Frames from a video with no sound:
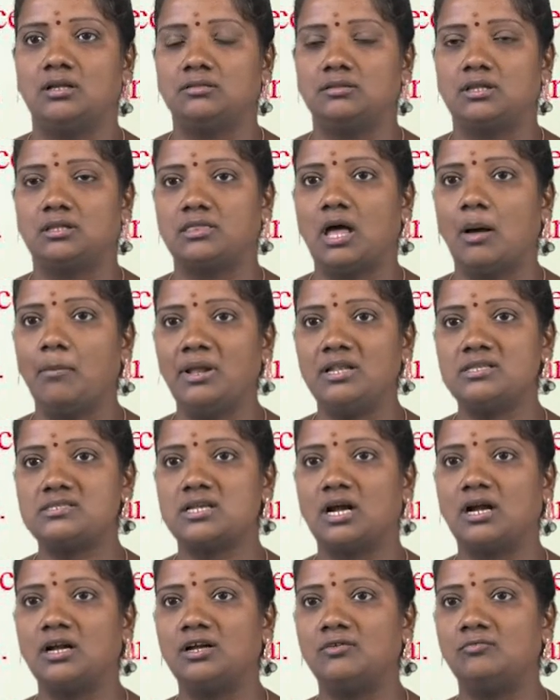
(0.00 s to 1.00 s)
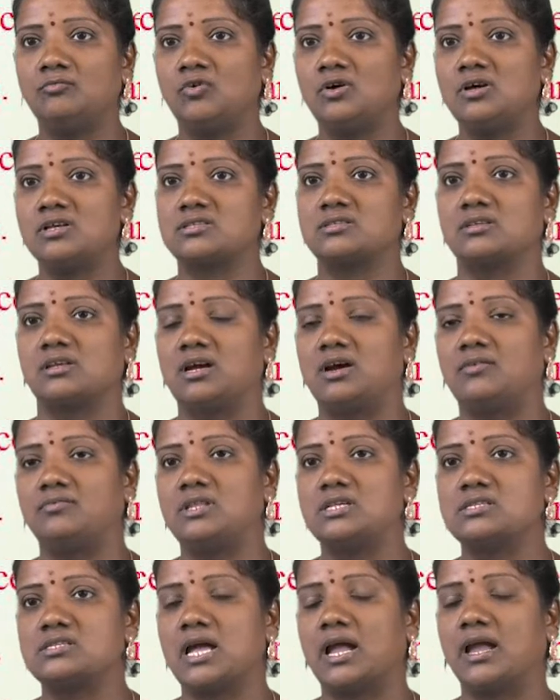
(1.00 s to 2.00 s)
The Tamil Sangam works of
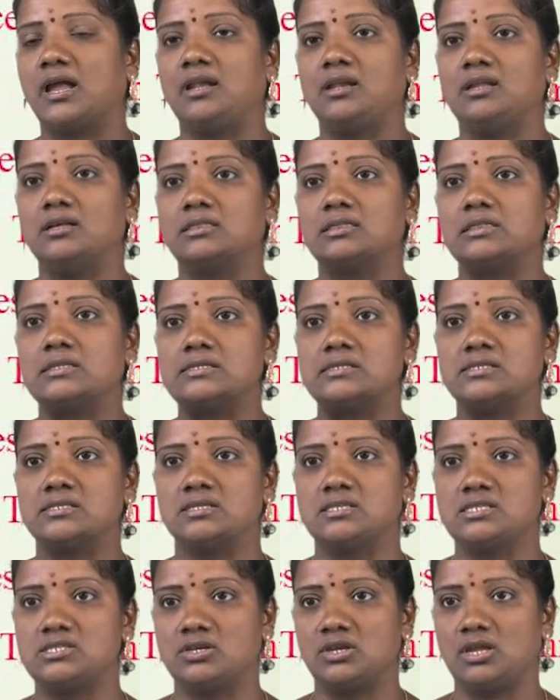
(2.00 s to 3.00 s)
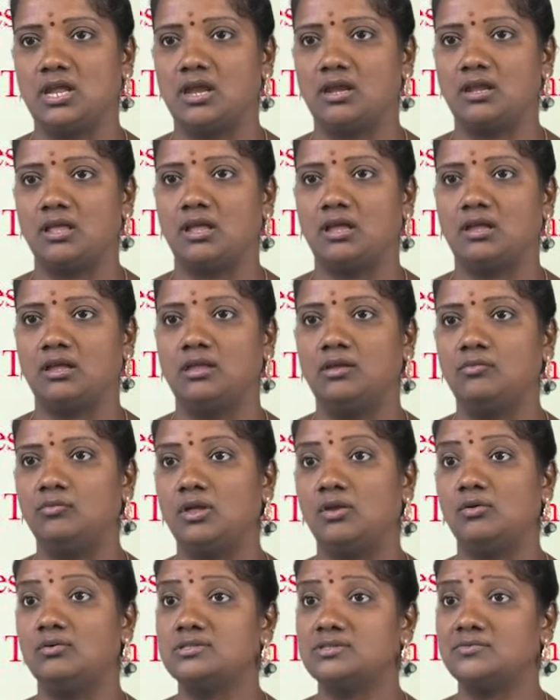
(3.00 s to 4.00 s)
the 2nd and 3rd century AD give
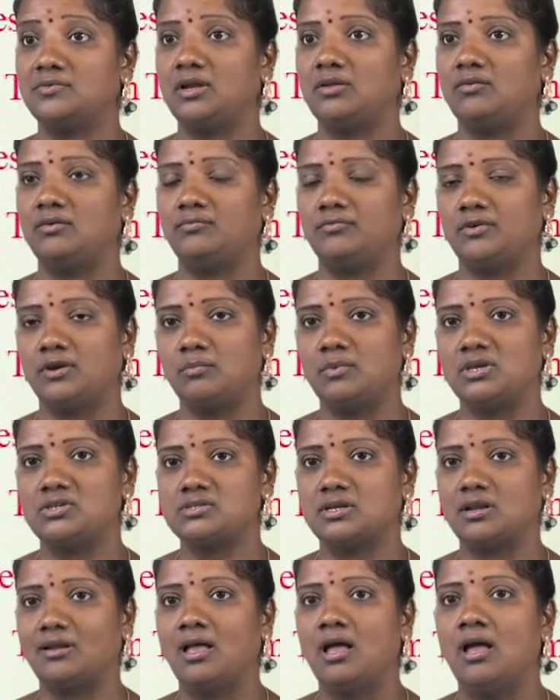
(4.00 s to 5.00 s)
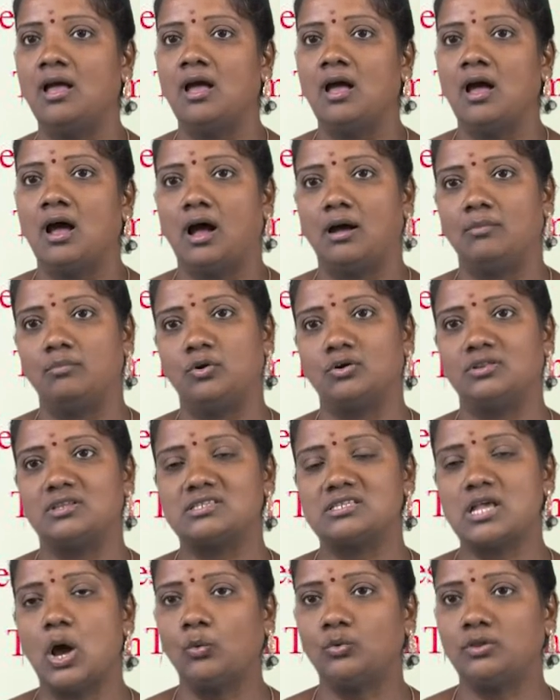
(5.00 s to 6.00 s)
the useful information about the
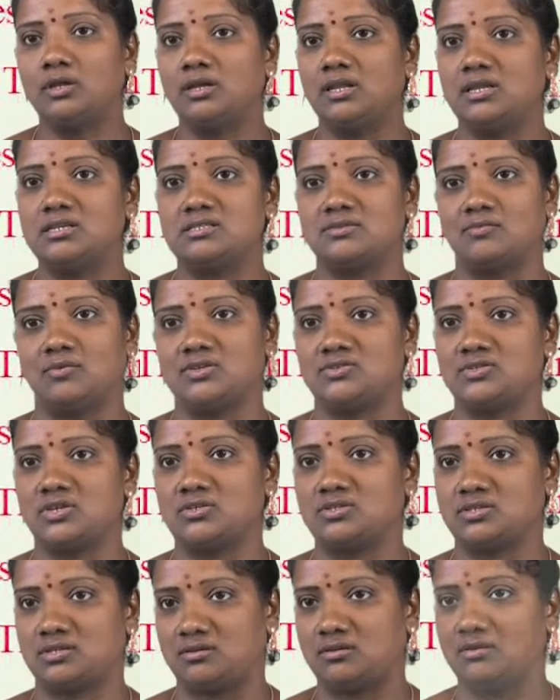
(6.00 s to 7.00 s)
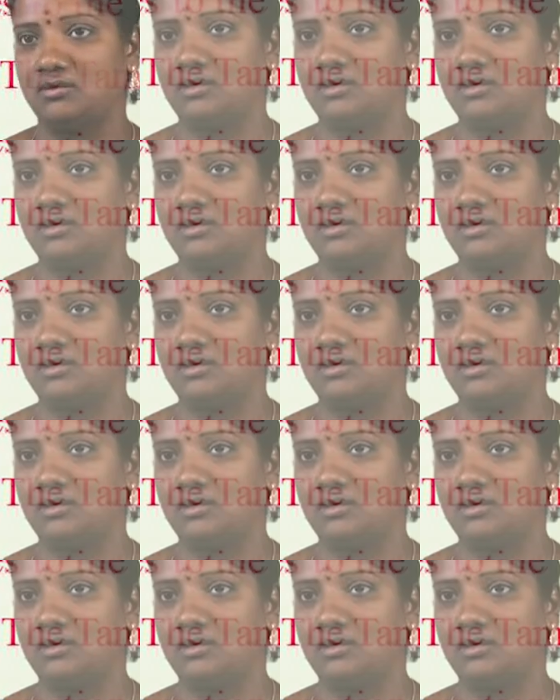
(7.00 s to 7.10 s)
South Indian civilization.